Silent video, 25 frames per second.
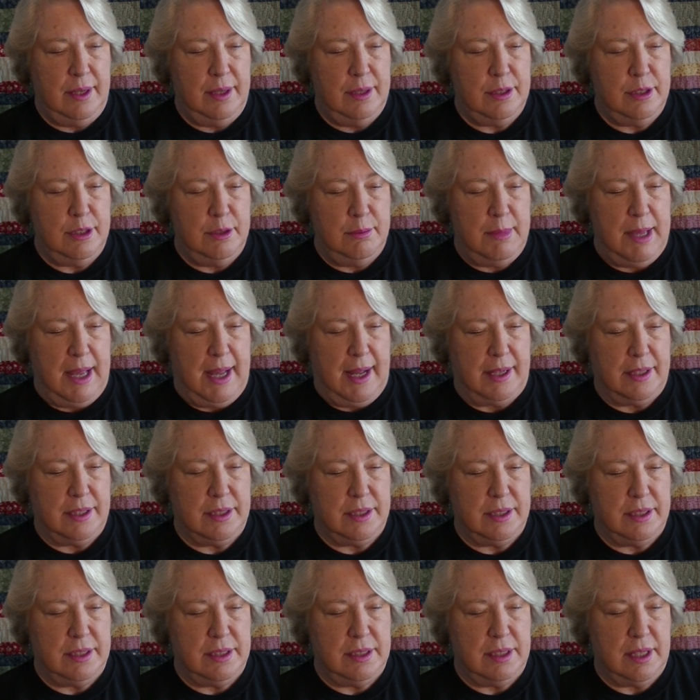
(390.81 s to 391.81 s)
to
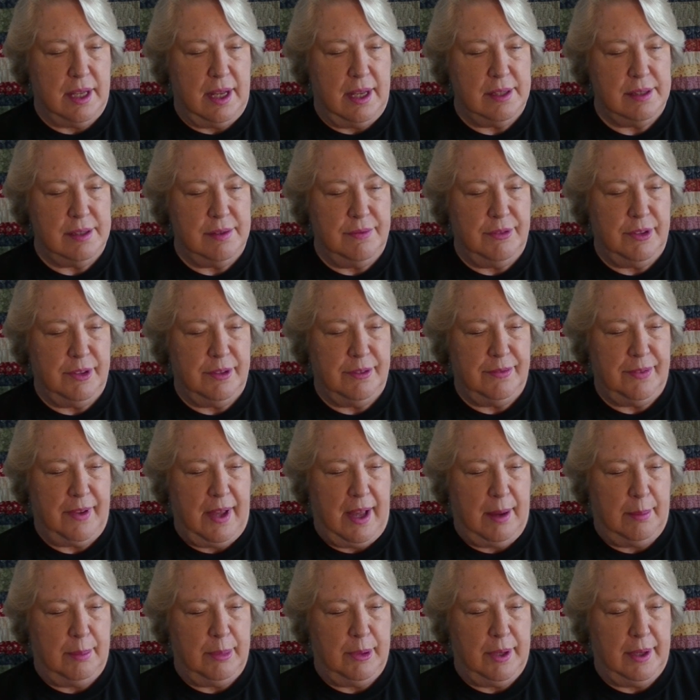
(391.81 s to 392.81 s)
match the size of your
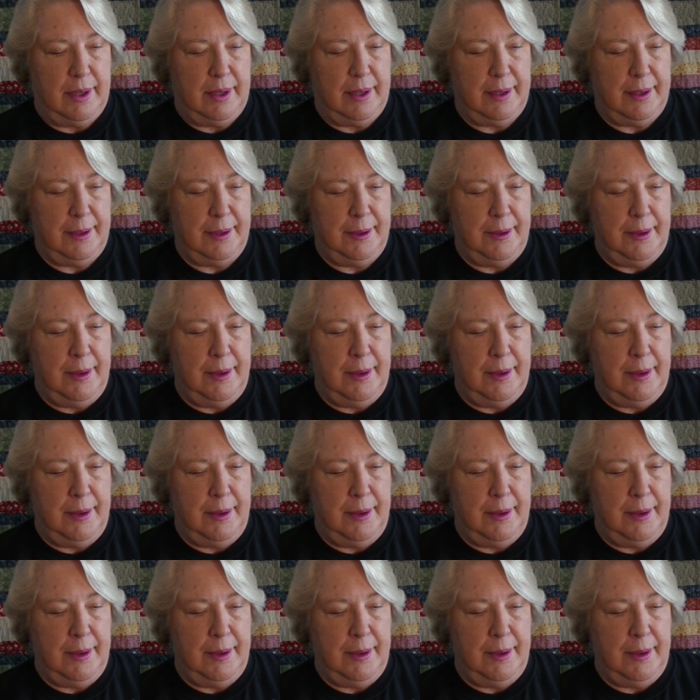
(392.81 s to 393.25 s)
fabric,